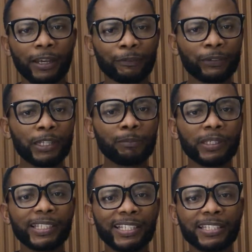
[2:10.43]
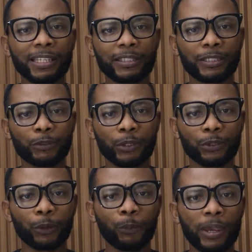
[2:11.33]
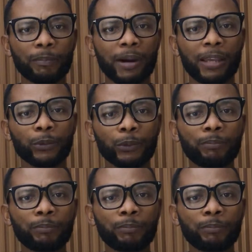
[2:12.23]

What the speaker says: Flipping is a situation whereby you